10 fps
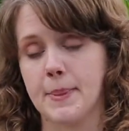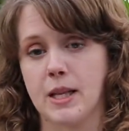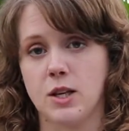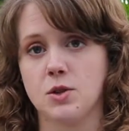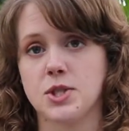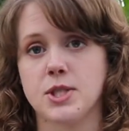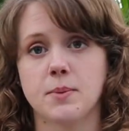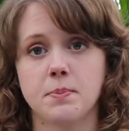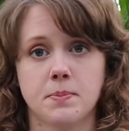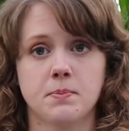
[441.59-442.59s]
use
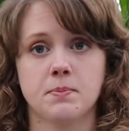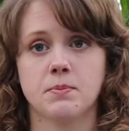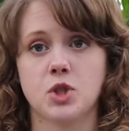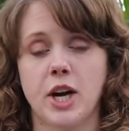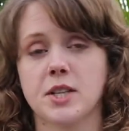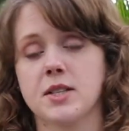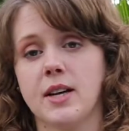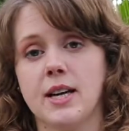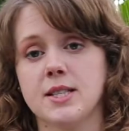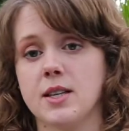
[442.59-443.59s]
some Jack's
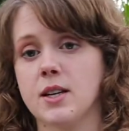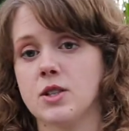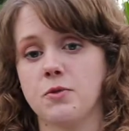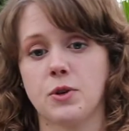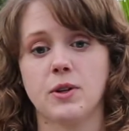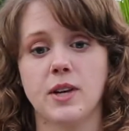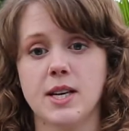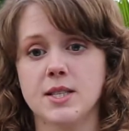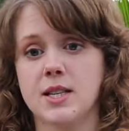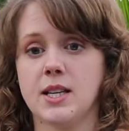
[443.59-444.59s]
Classic to fertilize
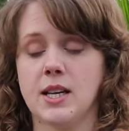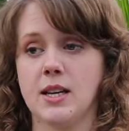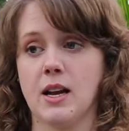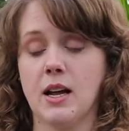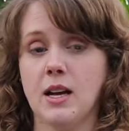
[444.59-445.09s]
it, and